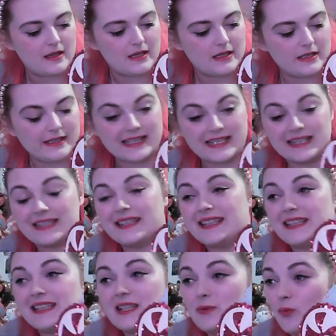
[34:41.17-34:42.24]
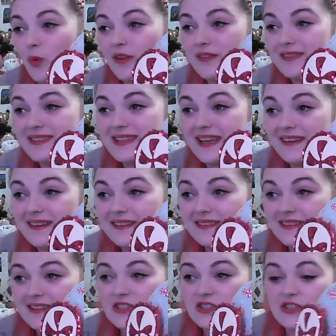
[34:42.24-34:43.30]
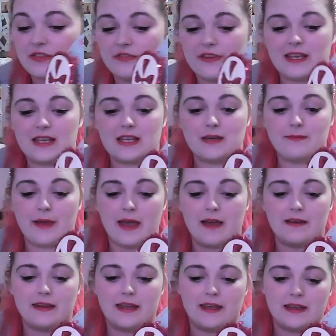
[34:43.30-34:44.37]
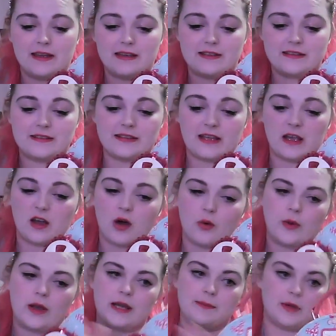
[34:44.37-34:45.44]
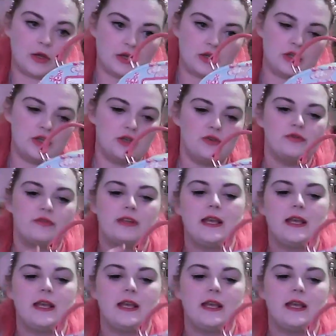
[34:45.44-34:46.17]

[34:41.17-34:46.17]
you clearly want it because you're thinking about it, and it's just like, oh, when am I going to use it?